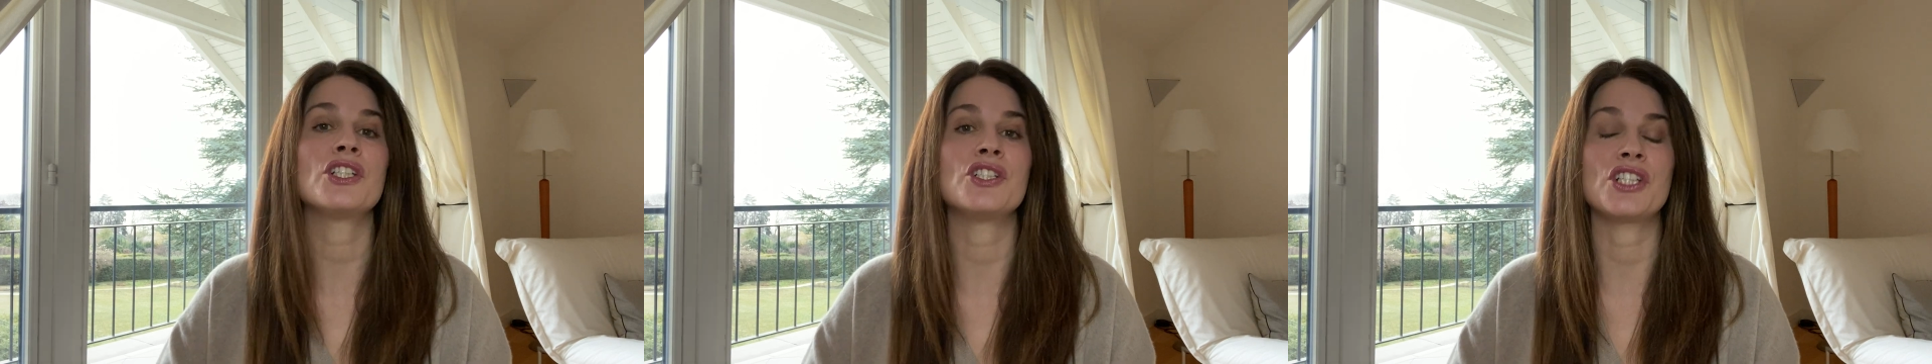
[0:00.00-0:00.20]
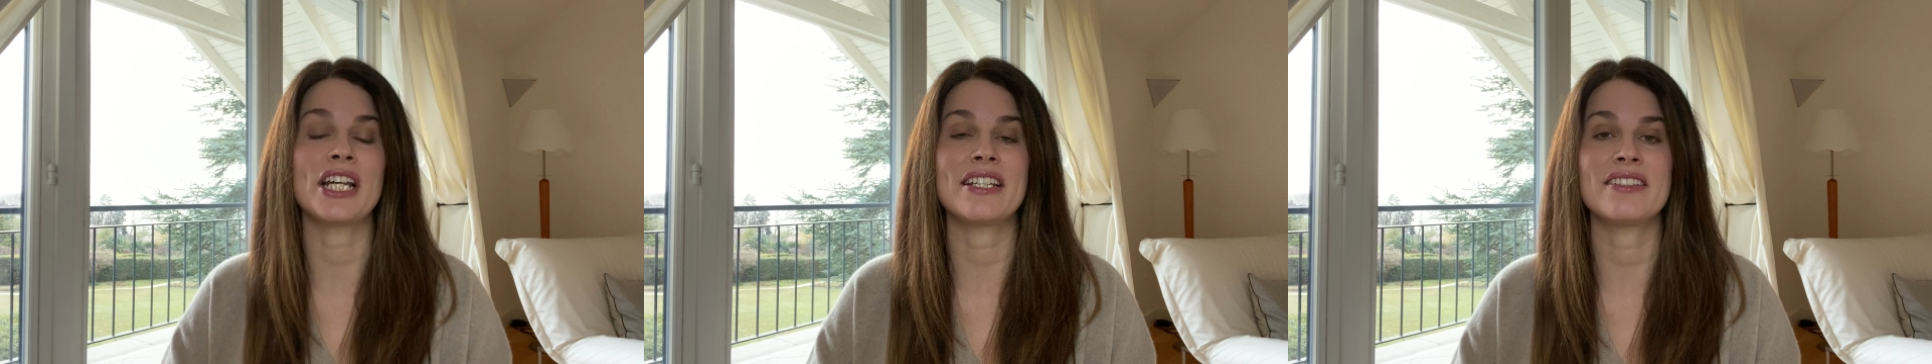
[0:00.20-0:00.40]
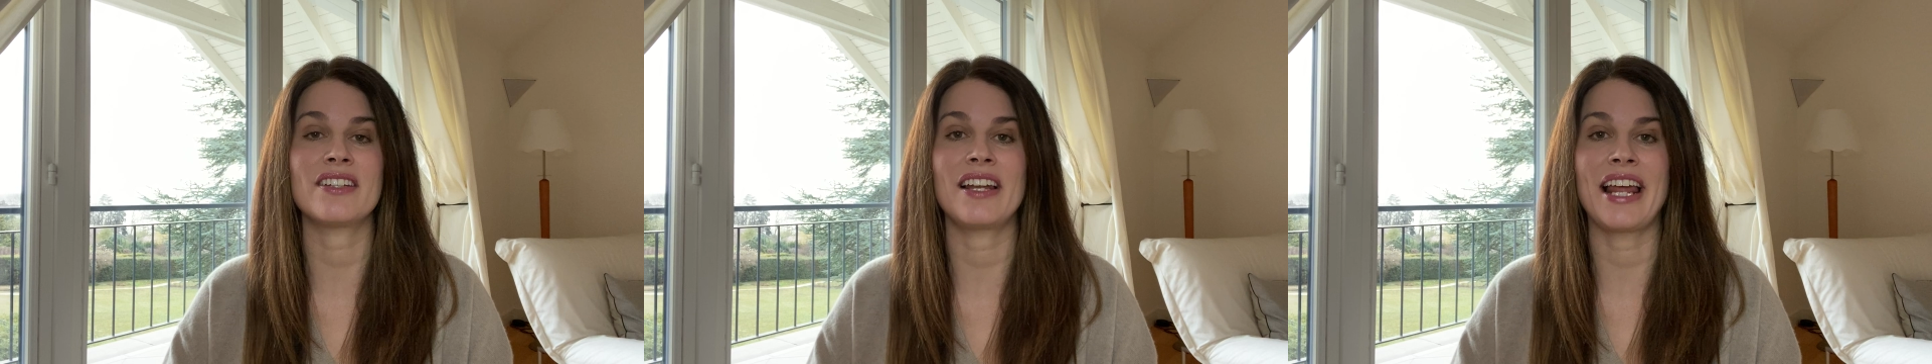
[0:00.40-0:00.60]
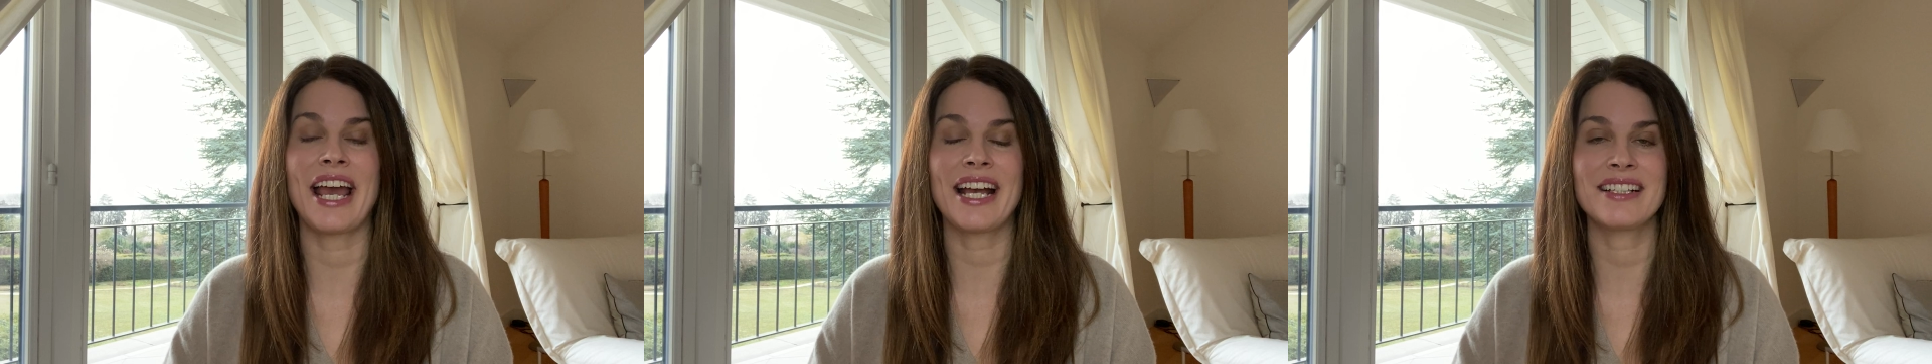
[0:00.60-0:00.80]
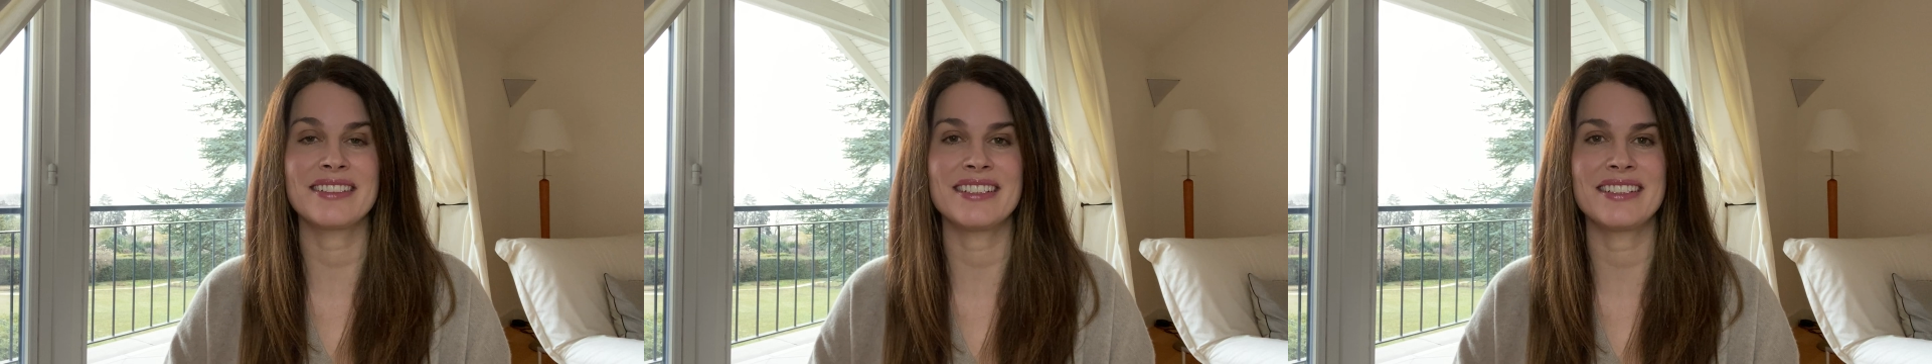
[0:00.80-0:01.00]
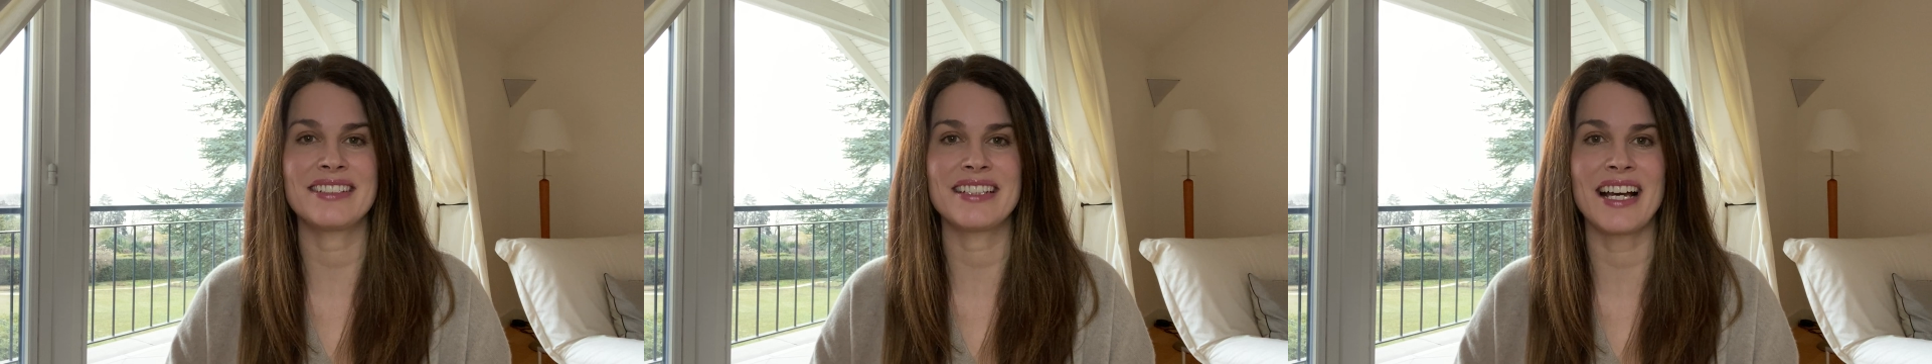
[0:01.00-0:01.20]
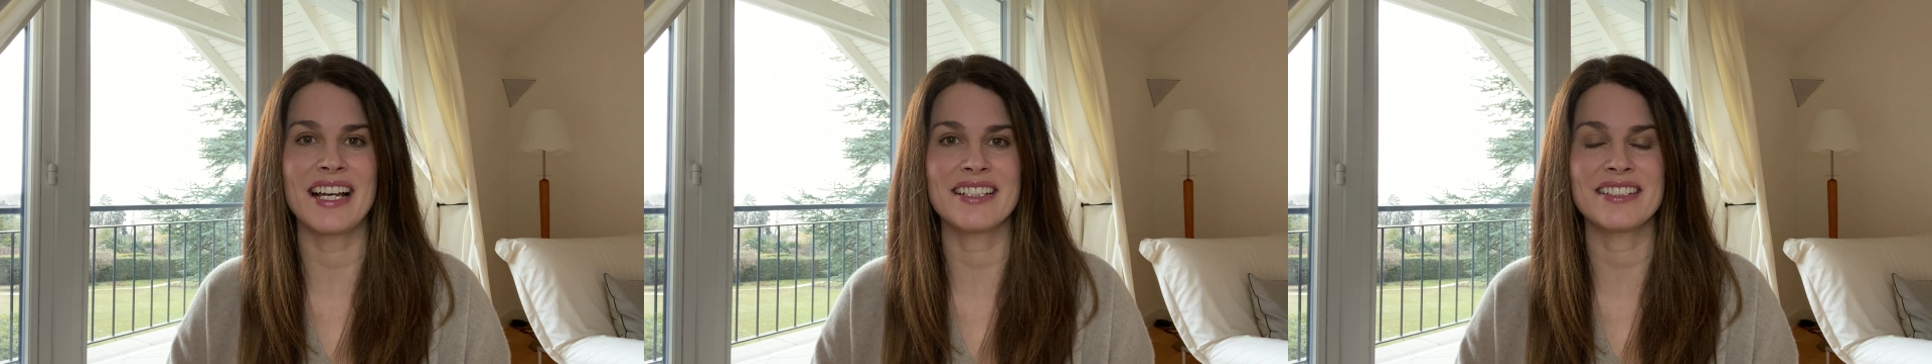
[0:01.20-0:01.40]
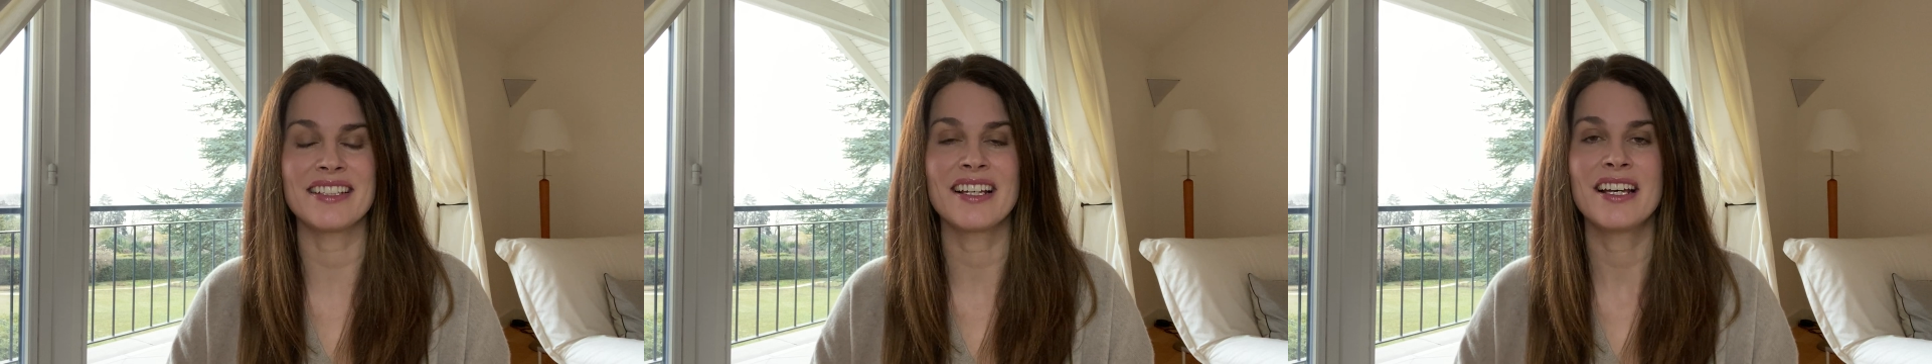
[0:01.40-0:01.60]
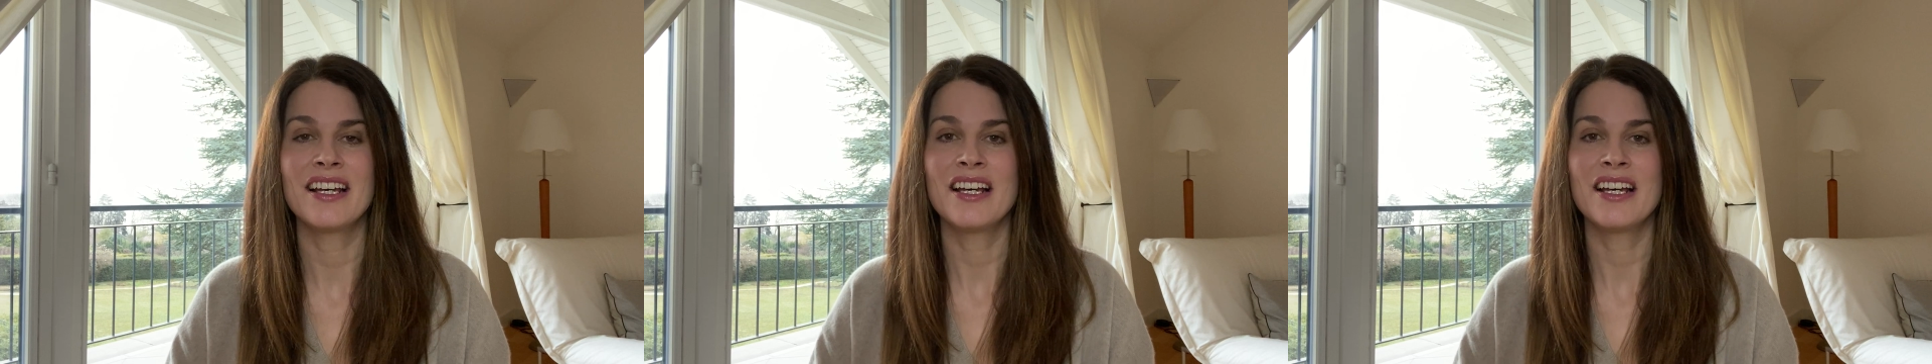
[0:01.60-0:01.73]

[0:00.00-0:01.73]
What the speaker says: gentle exercise